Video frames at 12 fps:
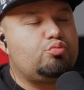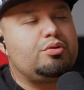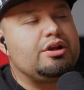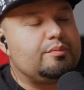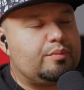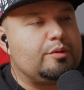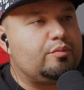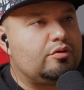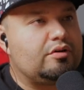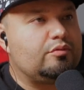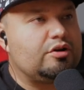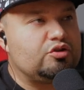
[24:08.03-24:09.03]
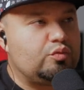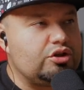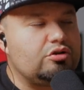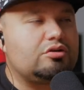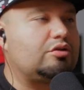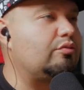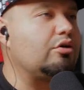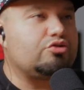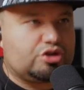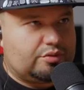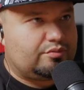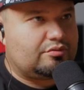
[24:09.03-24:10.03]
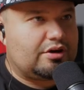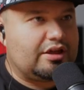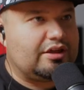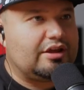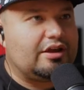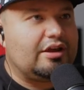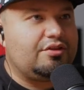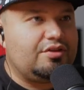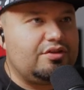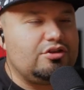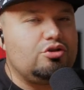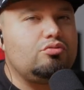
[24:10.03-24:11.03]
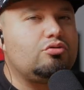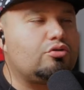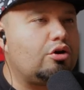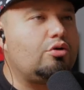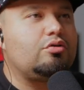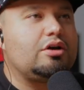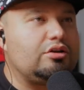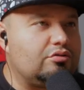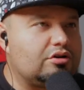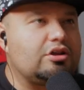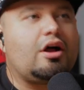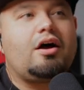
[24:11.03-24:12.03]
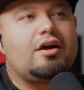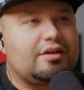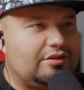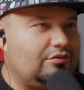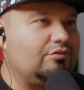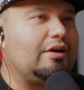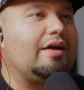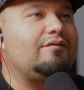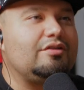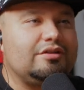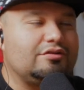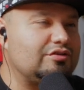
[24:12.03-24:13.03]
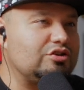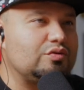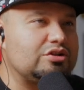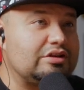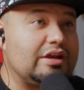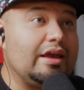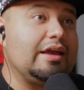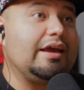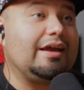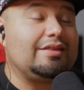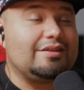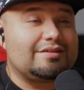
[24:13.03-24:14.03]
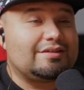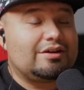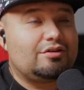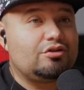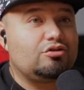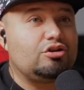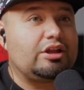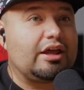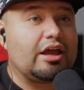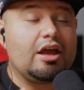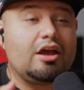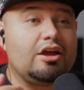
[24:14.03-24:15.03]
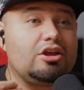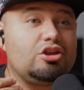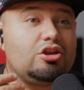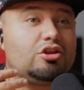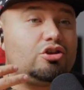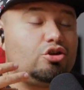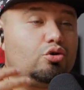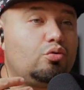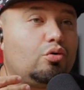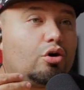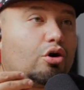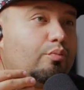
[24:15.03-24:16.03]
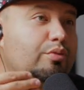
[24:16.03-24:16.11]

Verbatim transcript: bring people, because when you go on a road trip, right? You grow, you talk, you have little situations. In this scenario, you're like, you are